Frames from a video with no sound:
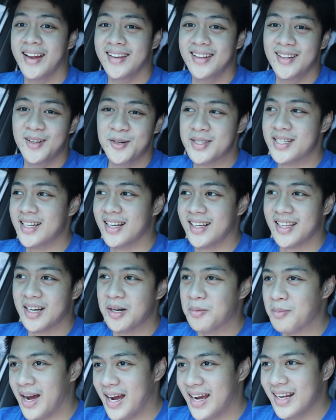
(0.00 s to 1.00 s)
and losing
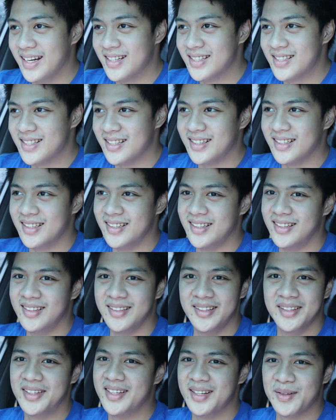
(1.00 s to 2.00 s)
their minds.
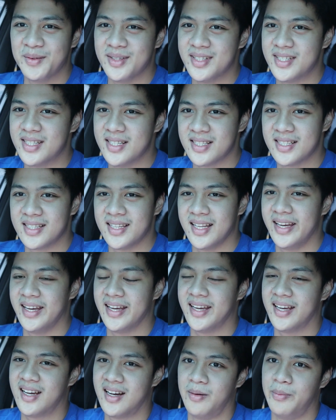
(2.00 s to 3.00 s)
And it was just
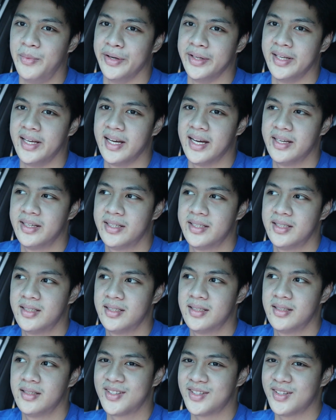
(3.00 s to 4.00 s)
like, come on guys
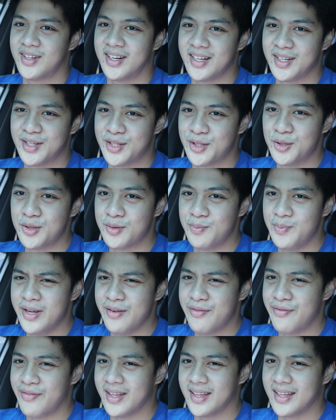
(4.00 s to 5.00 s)
shouldn't shoes
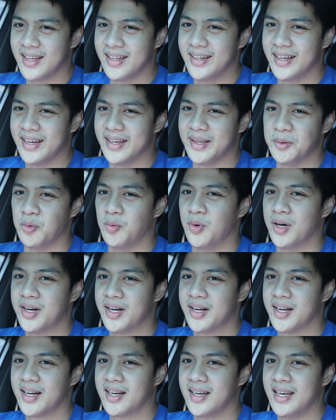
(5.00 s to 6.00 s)
be fitted and
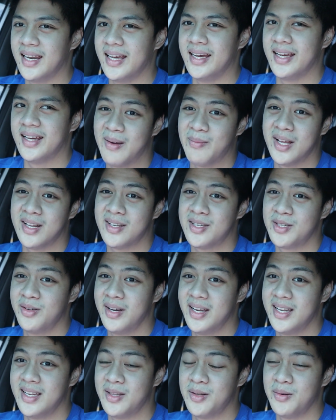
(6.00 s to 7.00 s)
worn? Like, I'm not so
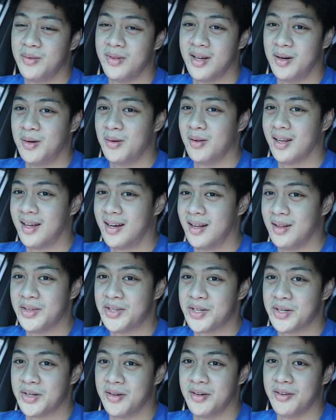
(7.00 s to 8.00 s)
into the whole
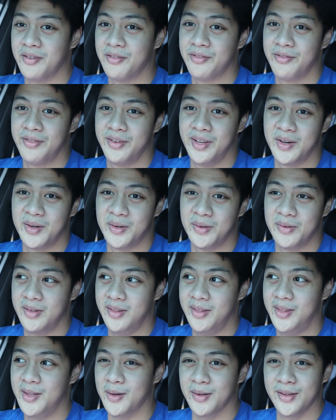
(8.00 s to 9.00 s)
culture of, you know,
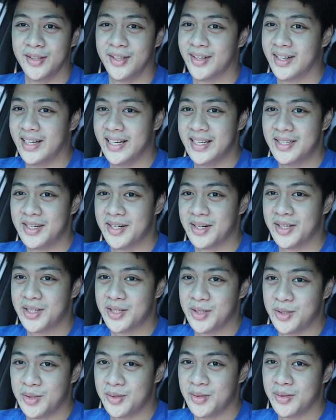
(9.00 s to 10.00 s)
don't crease your
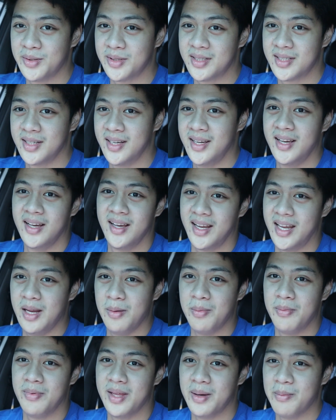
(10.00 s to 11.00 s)
shoes,
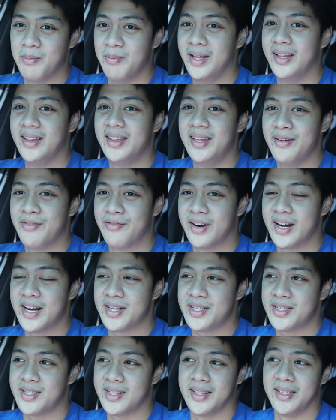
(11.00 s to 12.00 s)
keep them minty
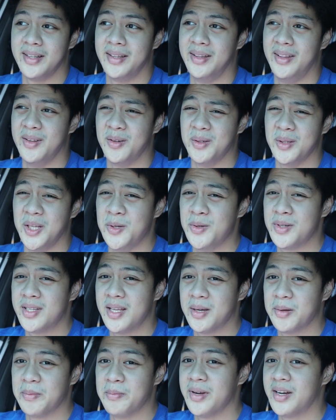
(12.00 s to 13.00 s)
fresh, and don't use
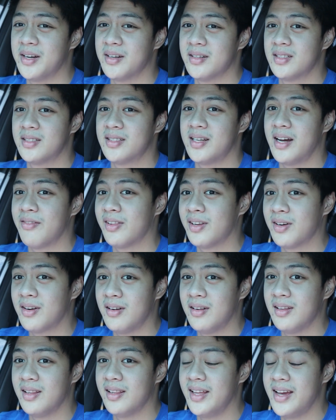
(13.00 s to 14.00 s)
them because after
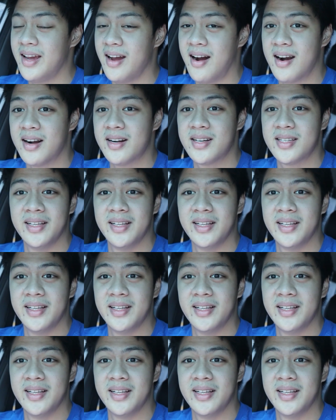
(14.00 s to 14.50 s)
all, they are